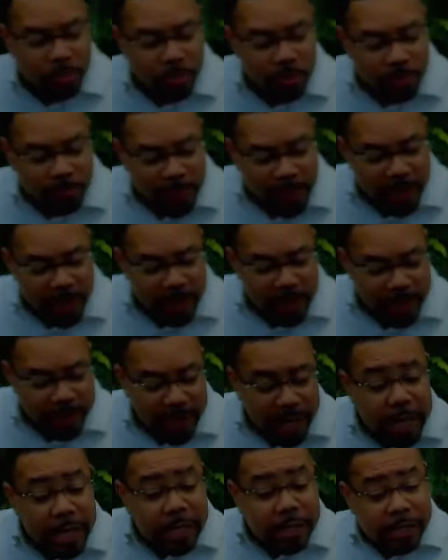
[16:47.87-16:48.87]
responded,
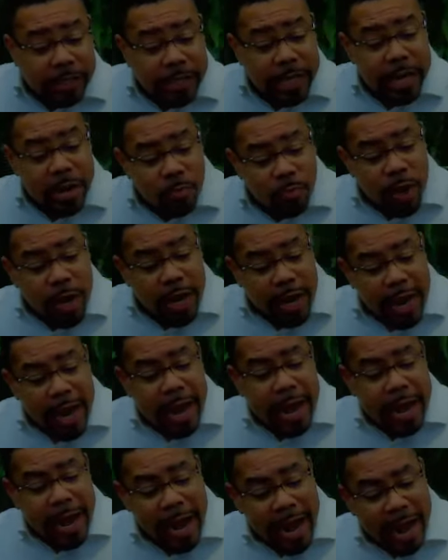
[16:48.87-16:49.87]
see what
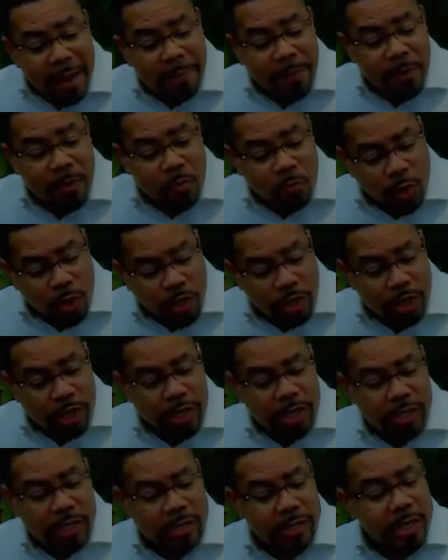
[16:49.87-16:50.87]
had happened
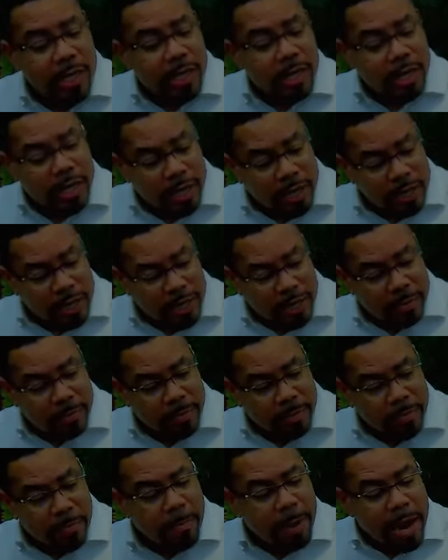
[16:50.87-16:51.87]
was um,
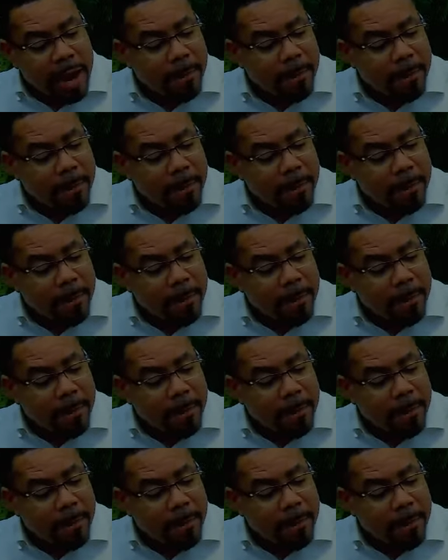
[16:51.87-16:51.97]
my